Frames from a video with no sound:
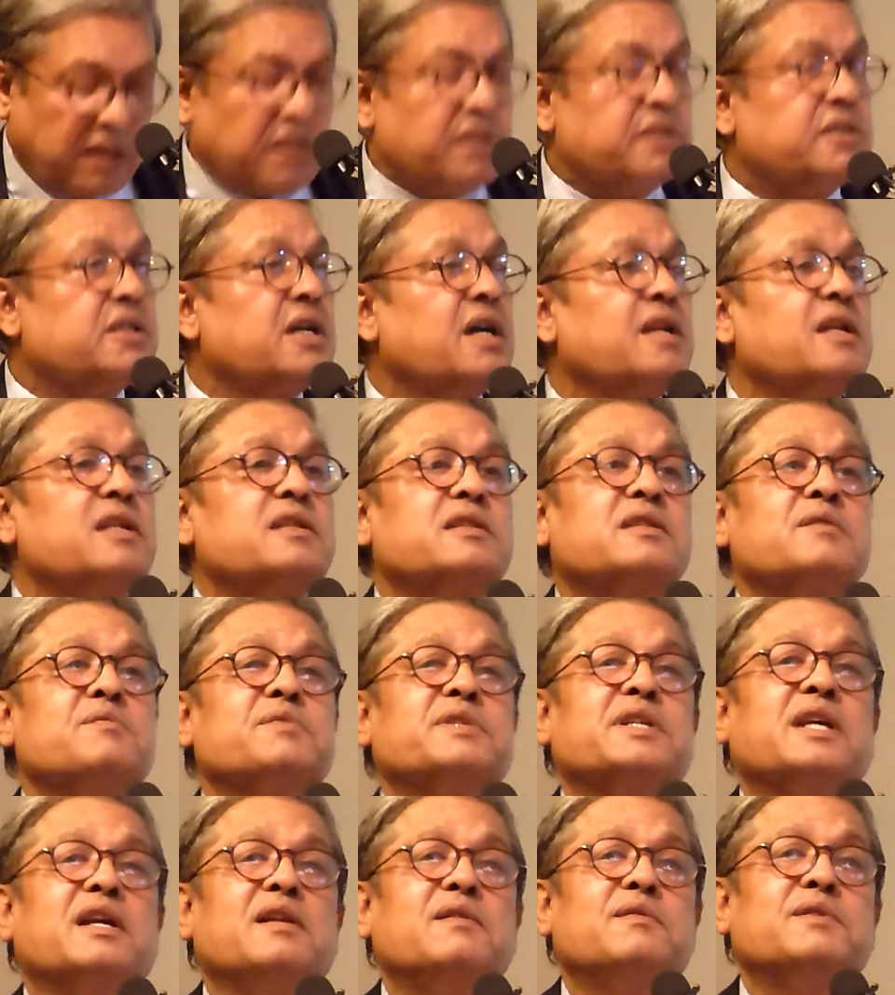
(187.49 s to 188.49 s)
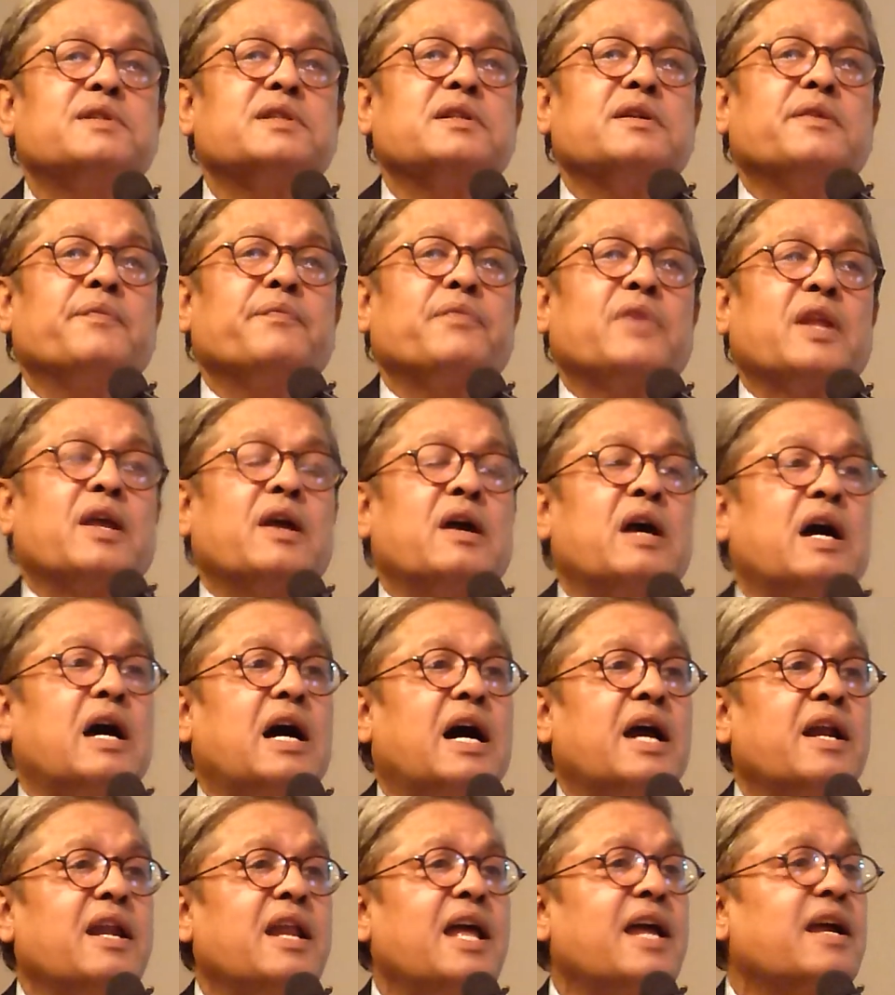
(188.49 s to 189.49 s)
Journalists themselves,
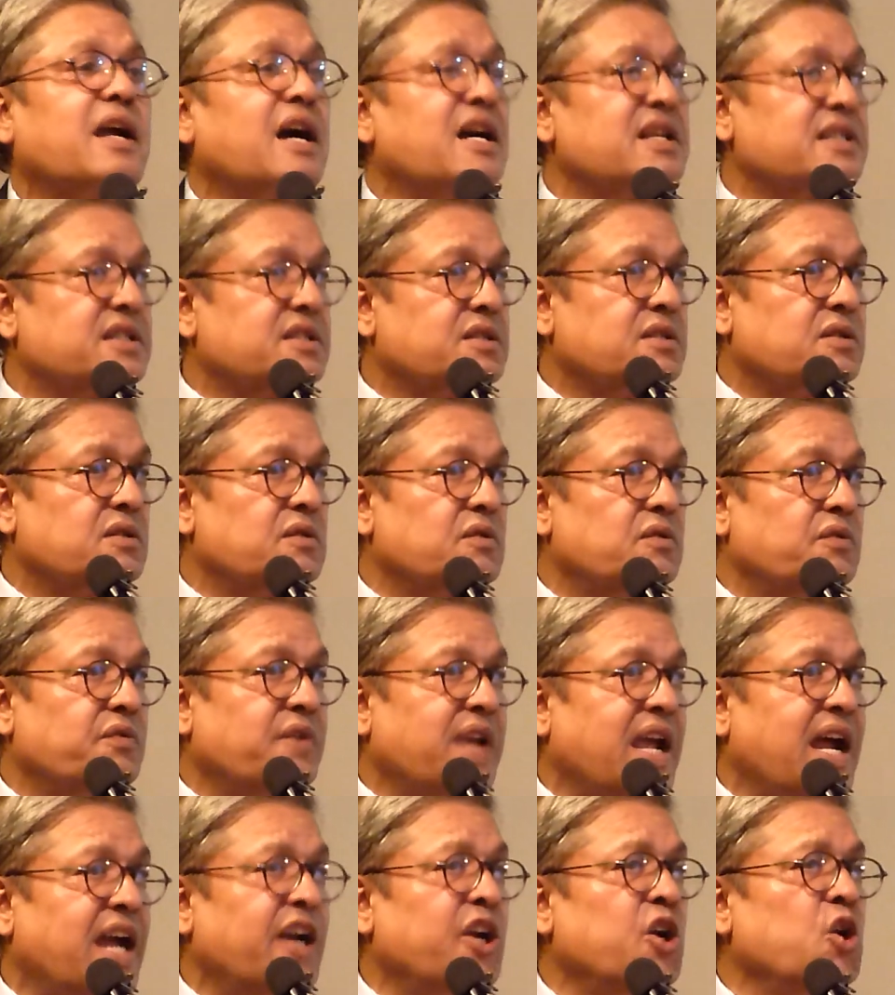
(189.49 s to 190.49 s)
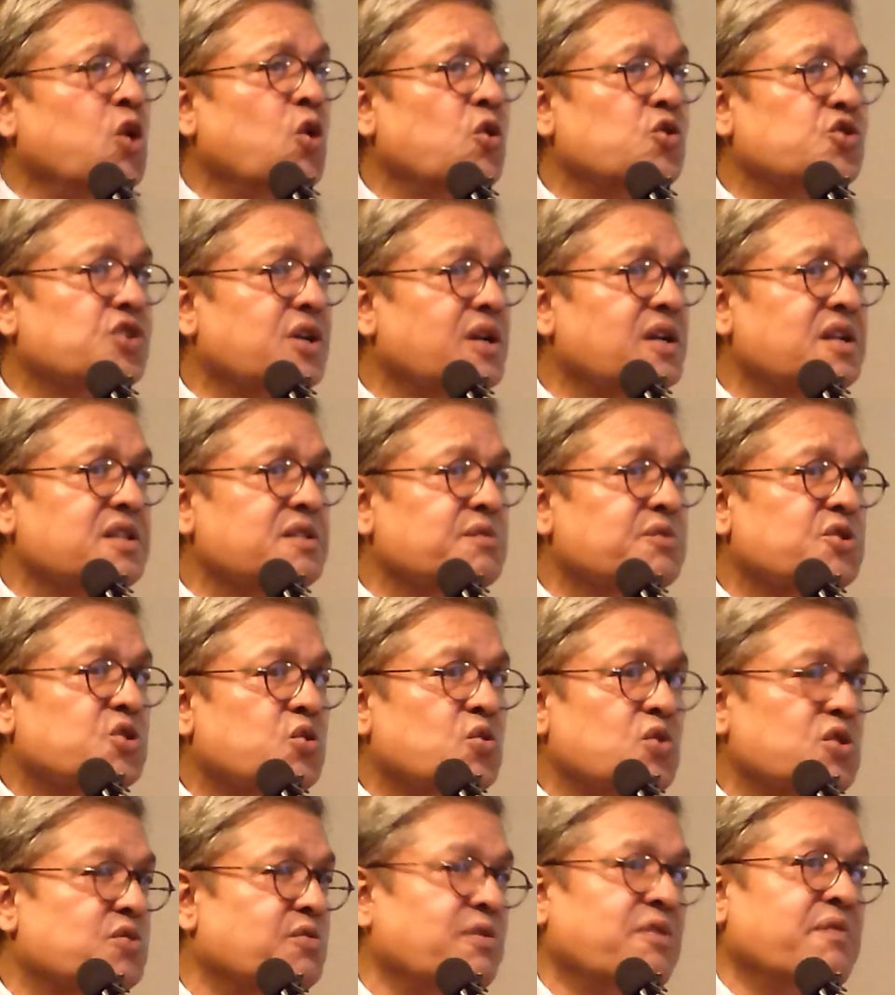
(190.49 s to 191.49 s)
unlike us, we had no journalism
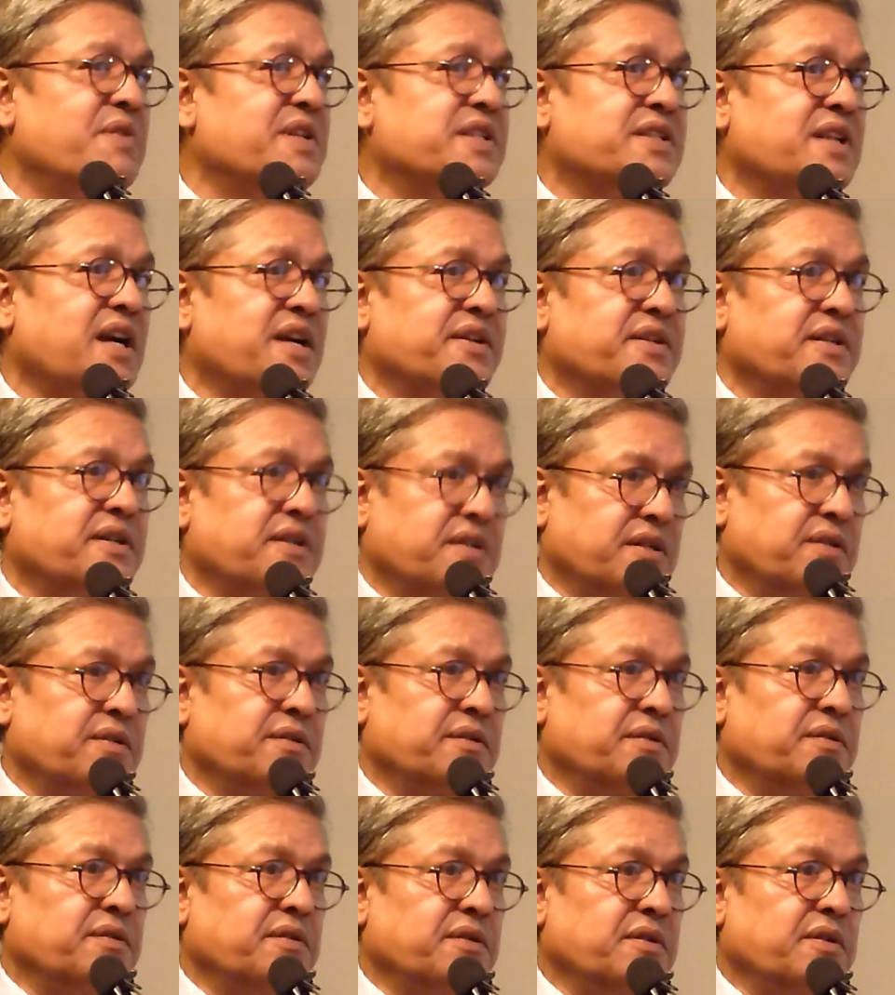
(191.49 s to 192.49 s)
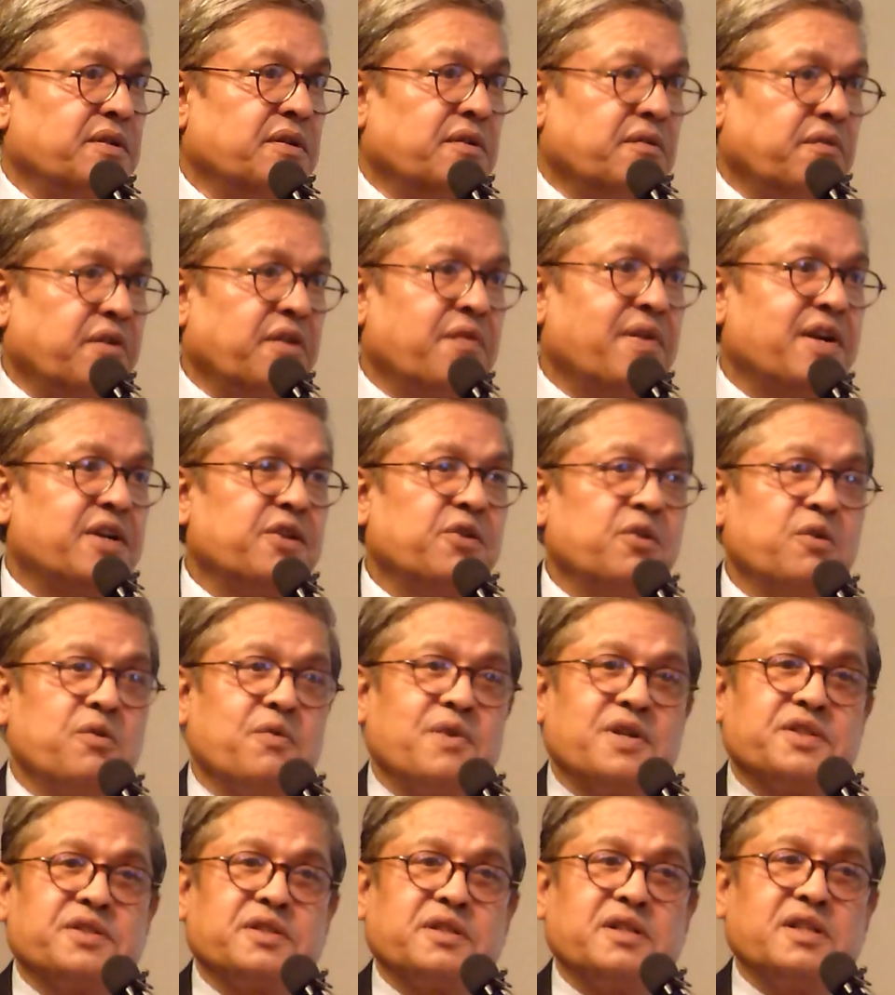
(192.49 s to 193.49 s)
schools when we started. We went to
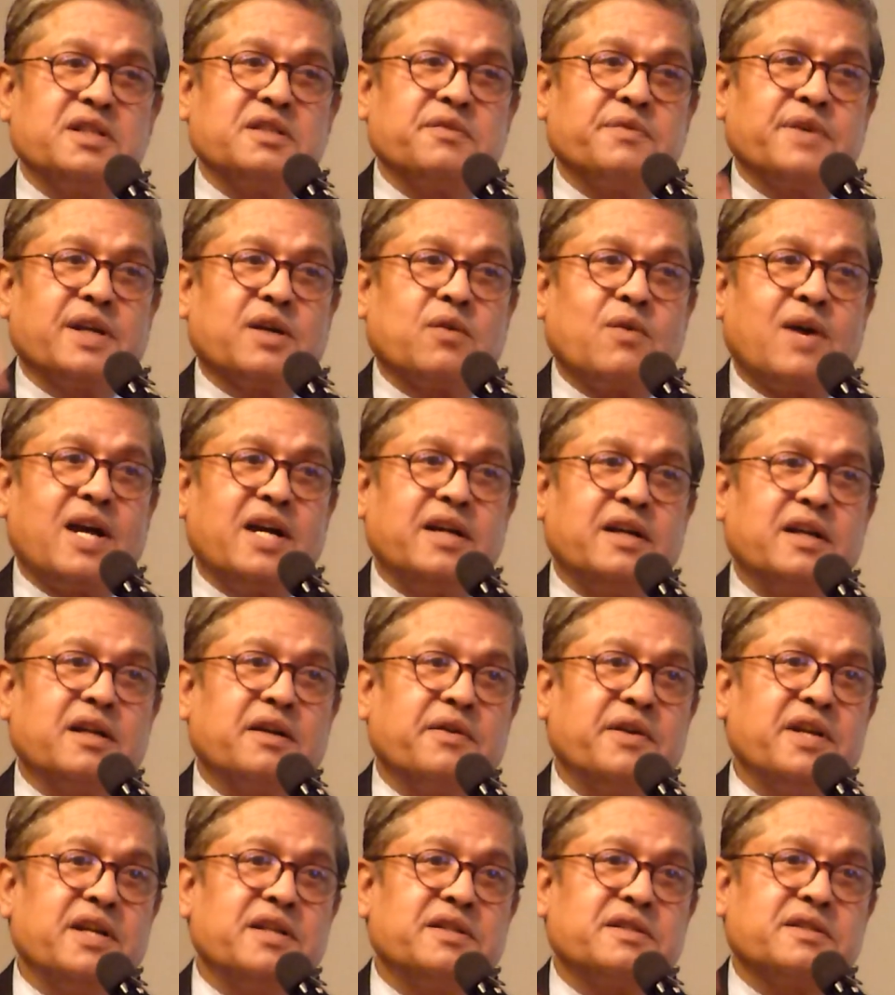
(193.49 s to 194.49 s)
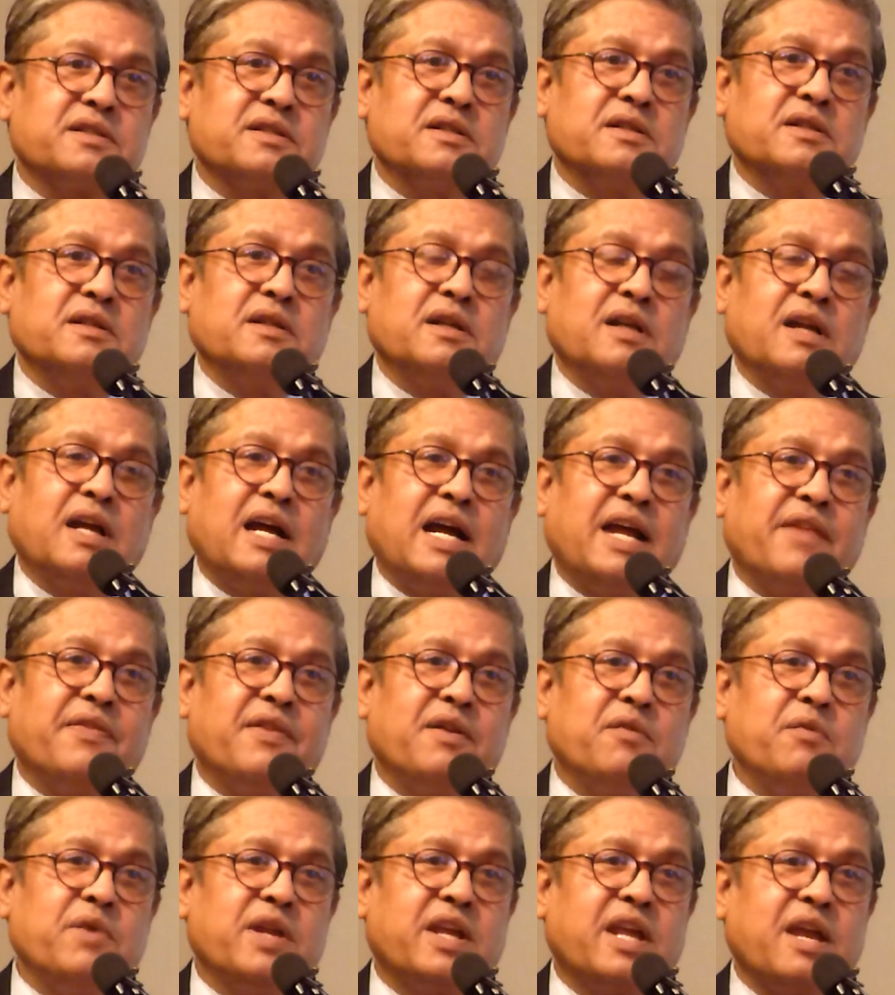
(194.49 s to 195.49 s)
universities, we acquired degrees, and
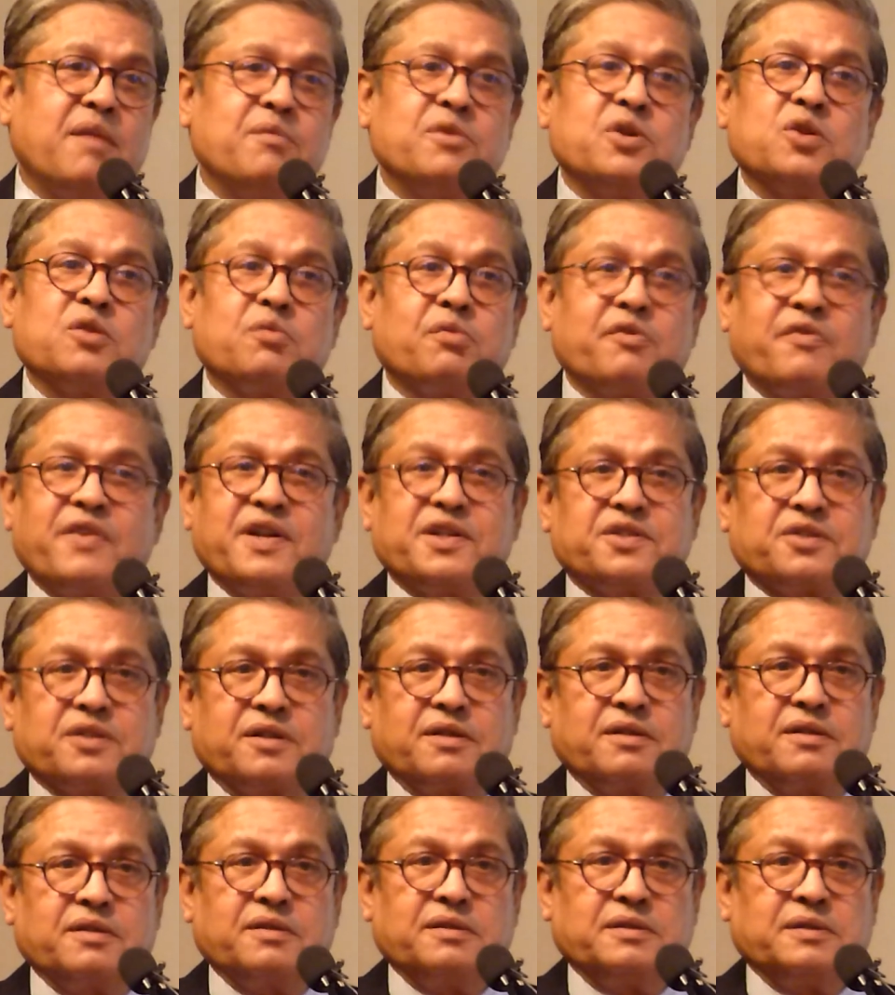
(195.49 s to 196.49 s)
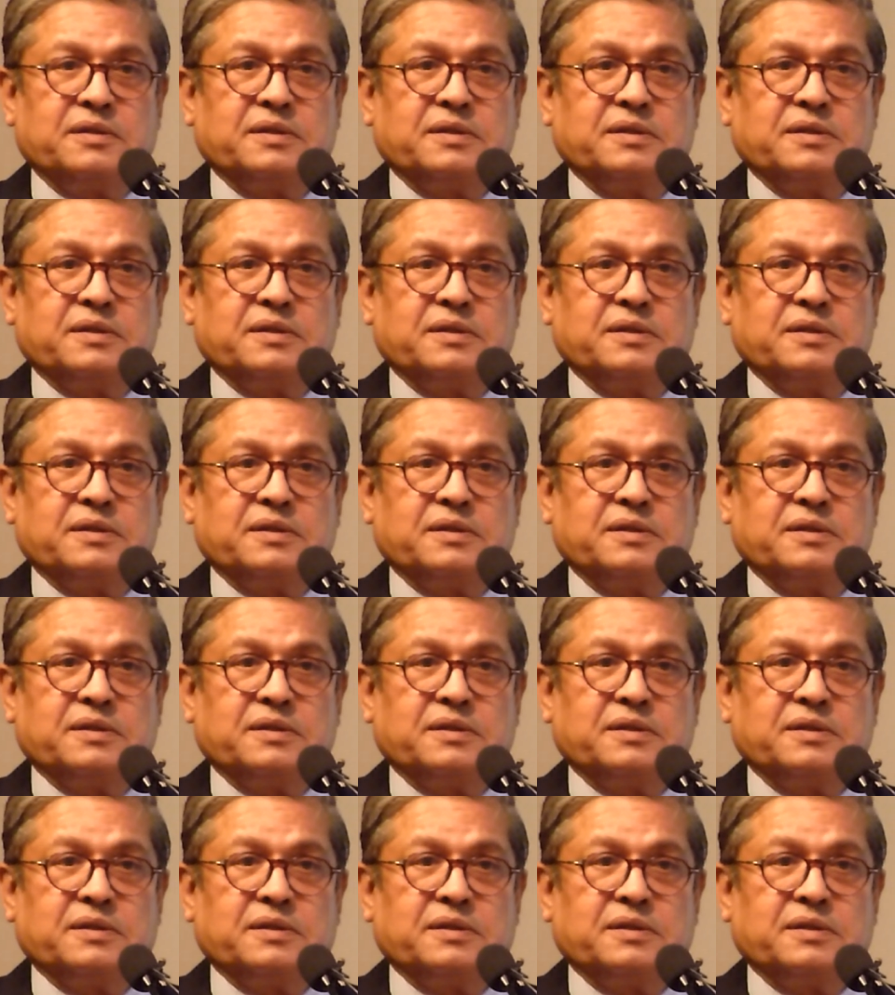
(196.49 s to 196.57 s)
then became the profession.